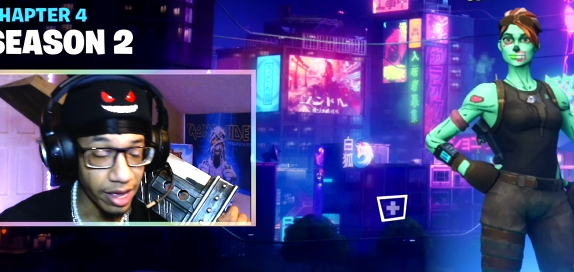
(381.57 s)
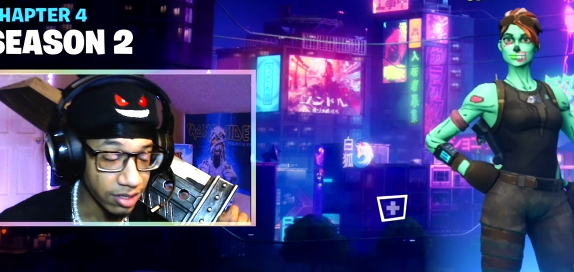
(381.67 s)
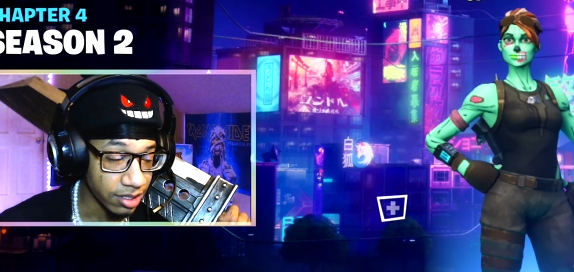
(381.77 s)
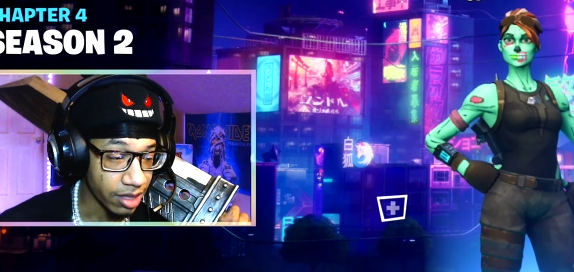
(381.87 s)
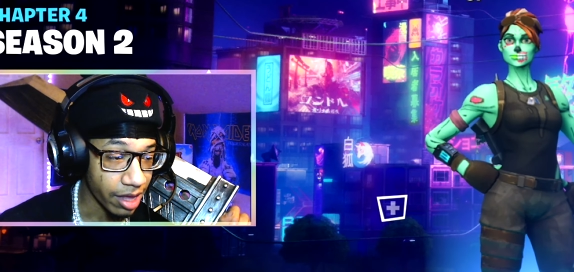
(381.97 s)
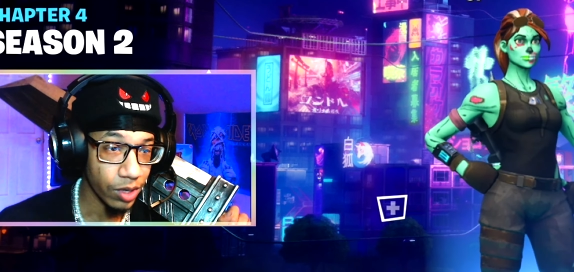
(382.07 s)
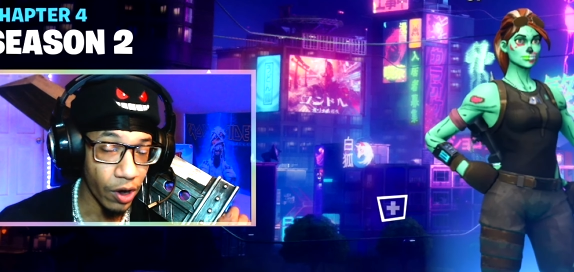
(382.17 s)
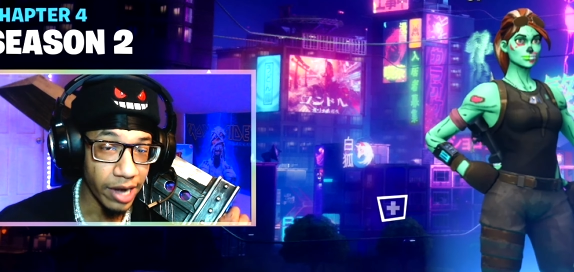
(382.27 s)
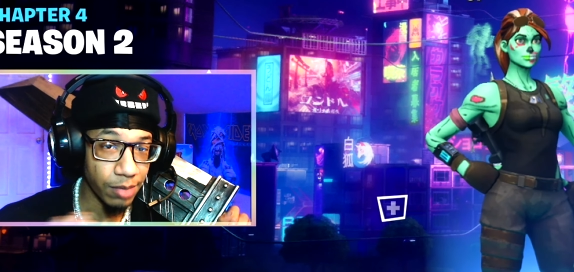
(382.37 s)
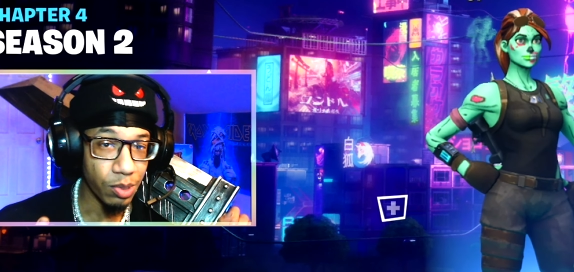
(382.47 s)
Speaker 1: It's just that, you know,
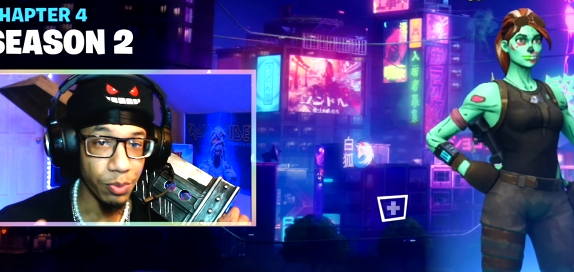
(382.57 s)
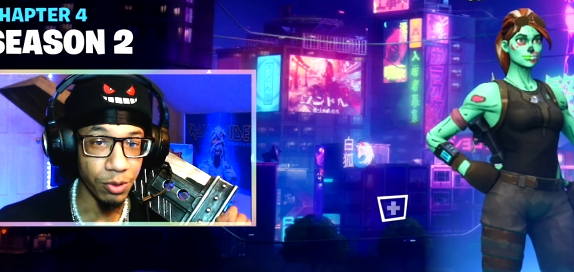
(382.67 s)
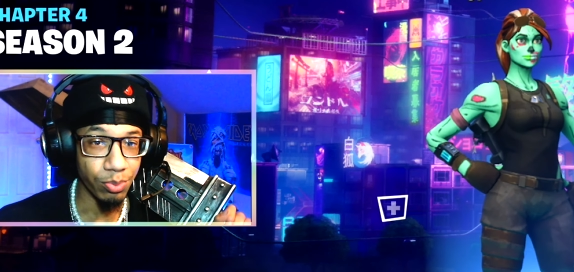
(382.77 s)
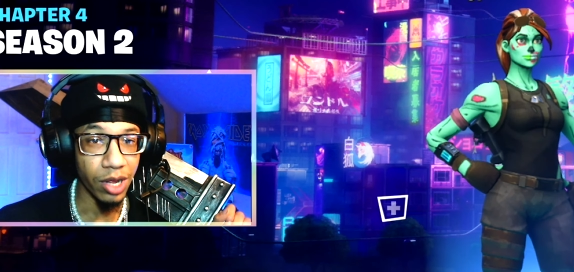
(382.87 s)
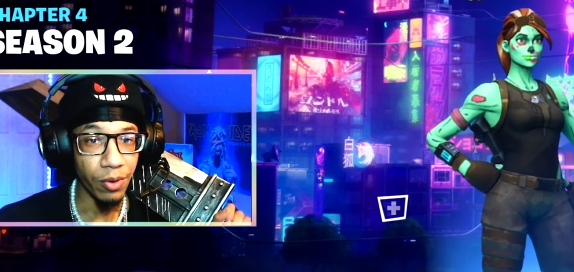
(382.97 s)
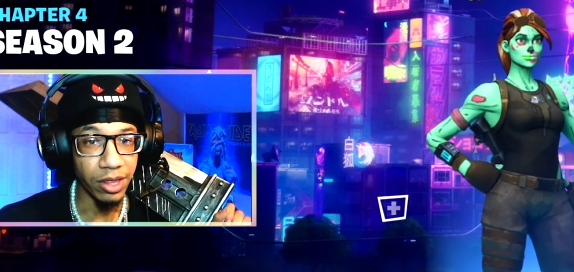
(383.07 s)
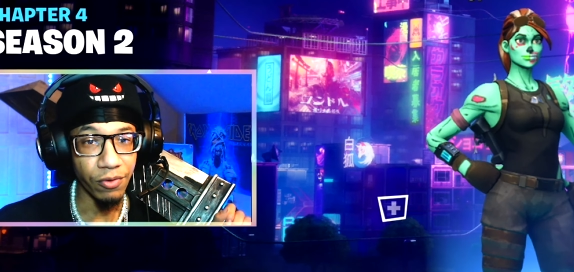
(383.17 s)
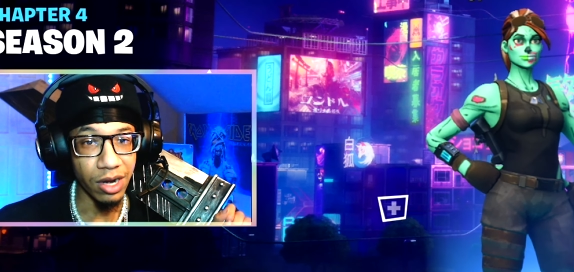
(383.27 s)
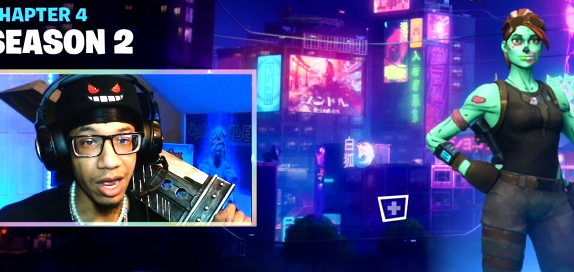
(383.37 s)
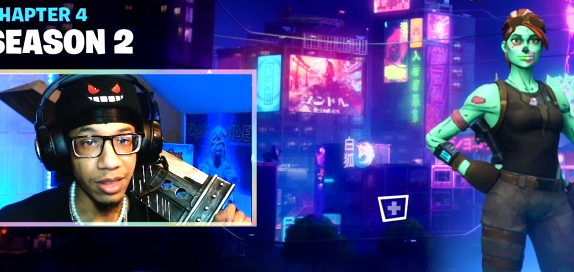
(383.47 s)
I need people to play with
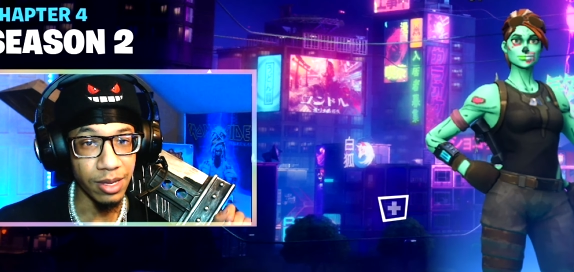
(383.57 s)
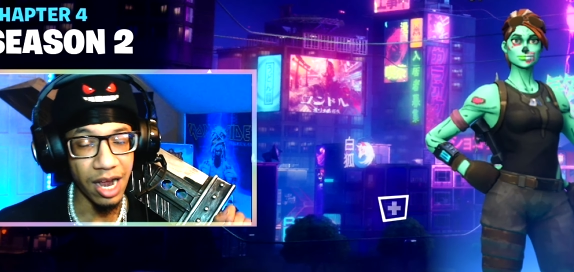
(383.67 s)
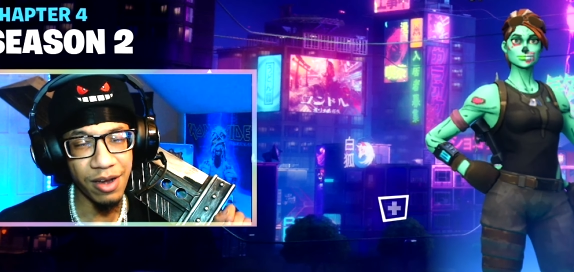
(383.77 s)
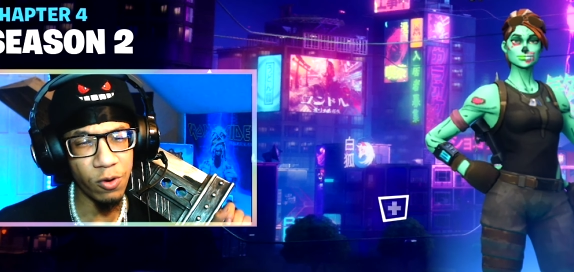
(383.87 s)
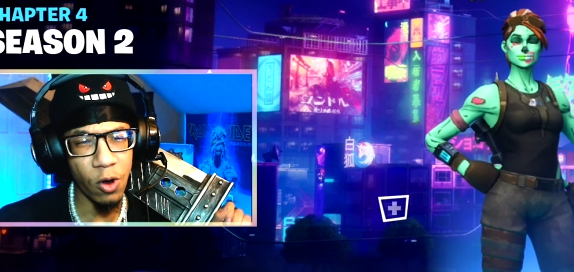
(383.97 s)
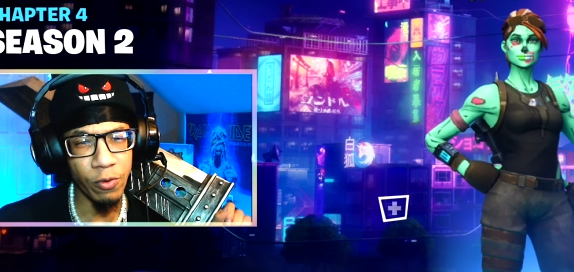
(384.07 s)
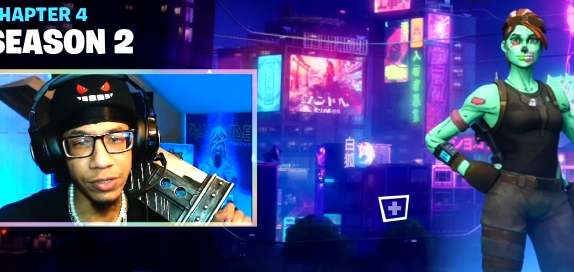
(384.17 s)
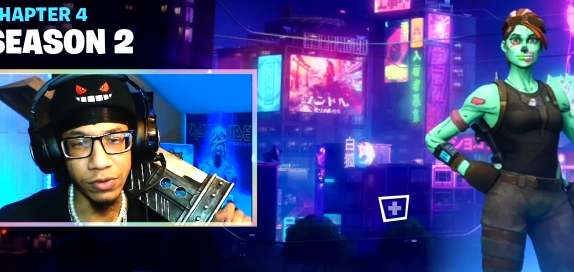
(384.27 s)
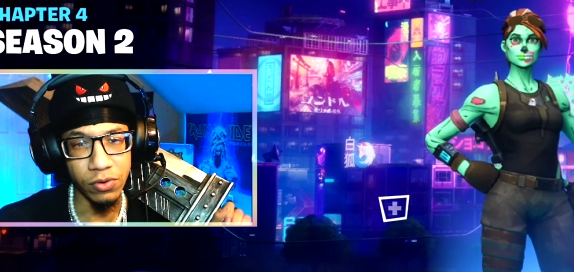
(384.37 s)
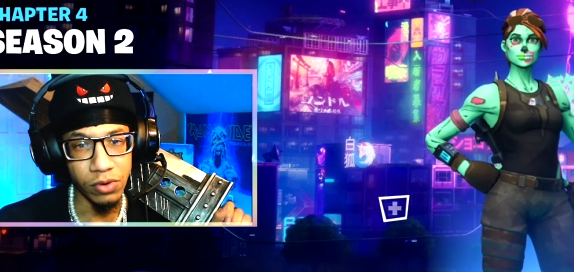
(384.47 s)
every now and then. I don't
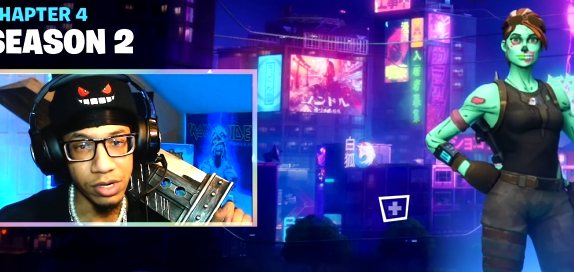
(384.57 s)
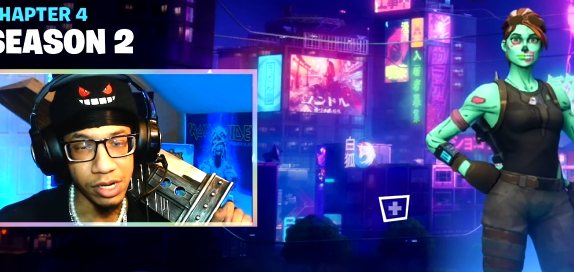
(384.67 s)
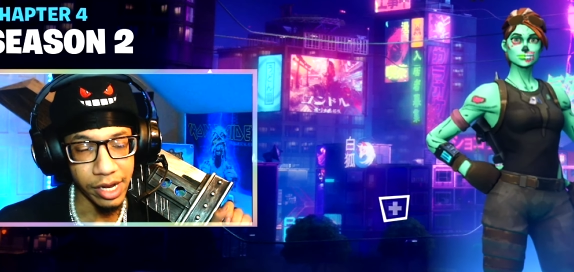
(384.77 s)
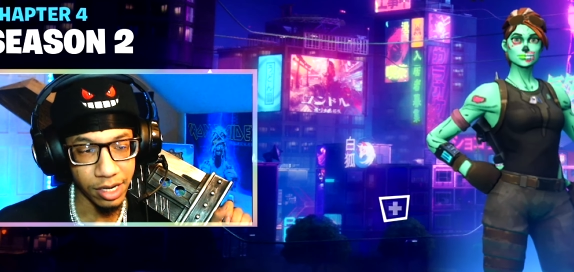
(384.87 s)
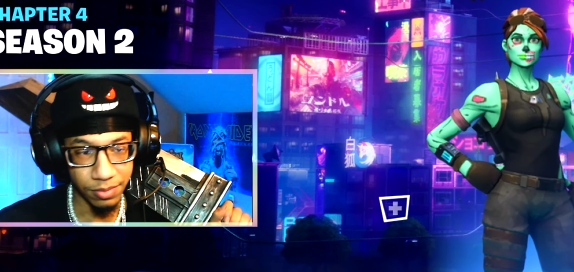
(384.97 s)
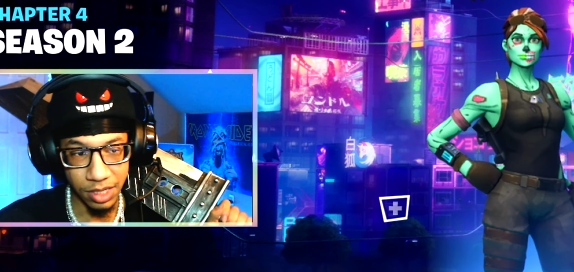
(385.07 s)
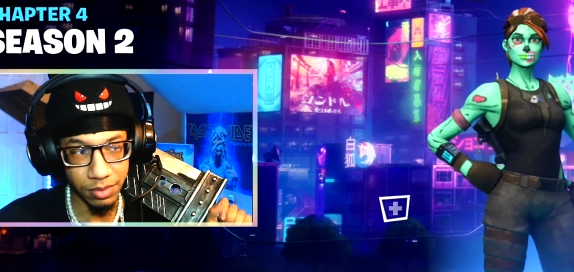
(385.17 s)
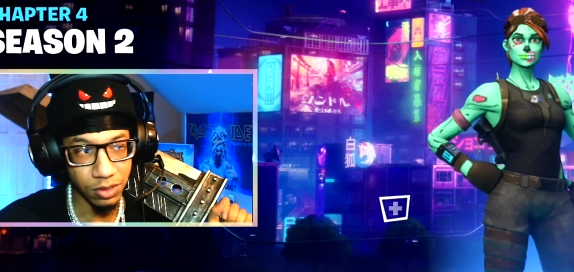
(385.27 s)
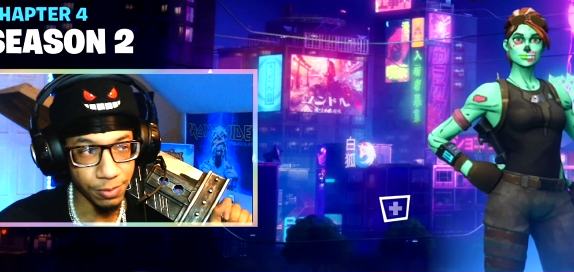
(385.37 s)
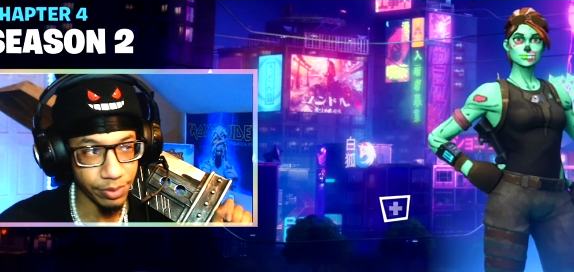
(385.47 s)
always record, like sometimes
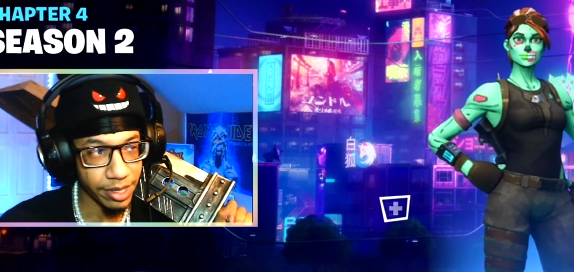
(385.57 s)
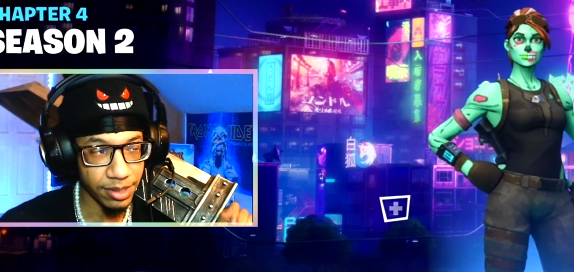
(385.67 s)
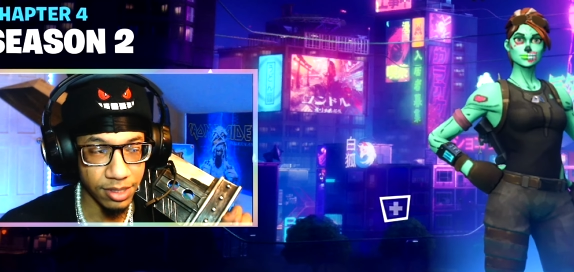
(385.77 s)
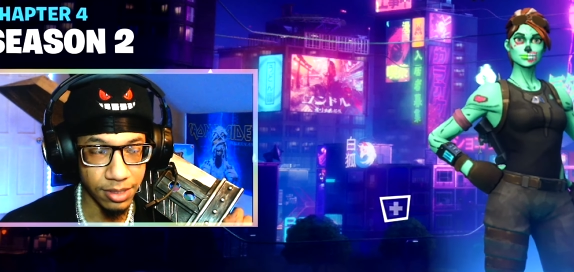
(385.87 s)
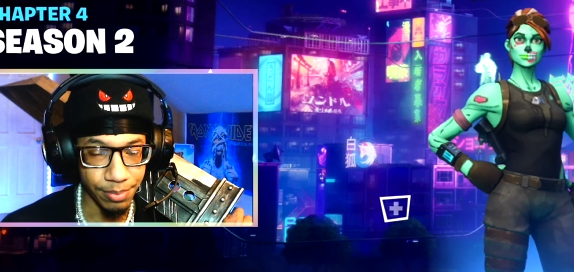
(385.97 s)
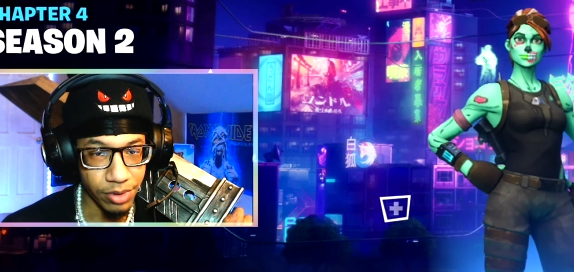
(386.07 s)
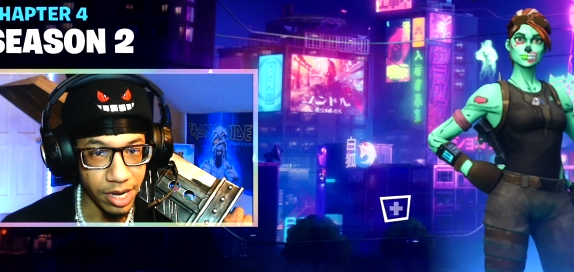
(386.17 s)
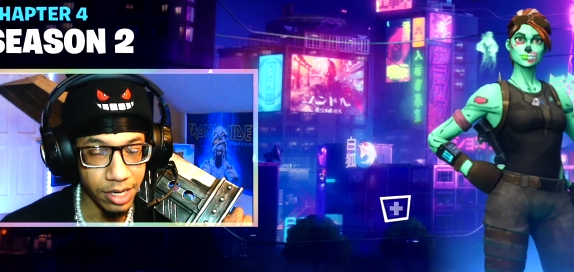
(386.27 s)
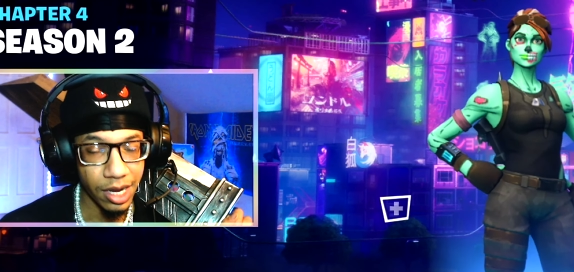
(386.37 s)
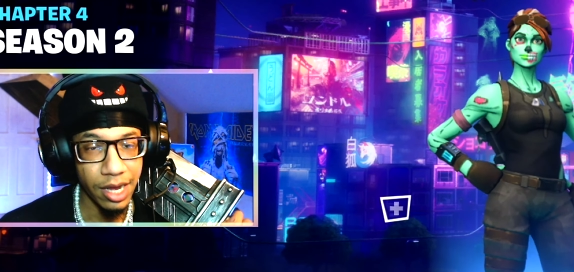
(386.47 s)
I'll just play this just to play.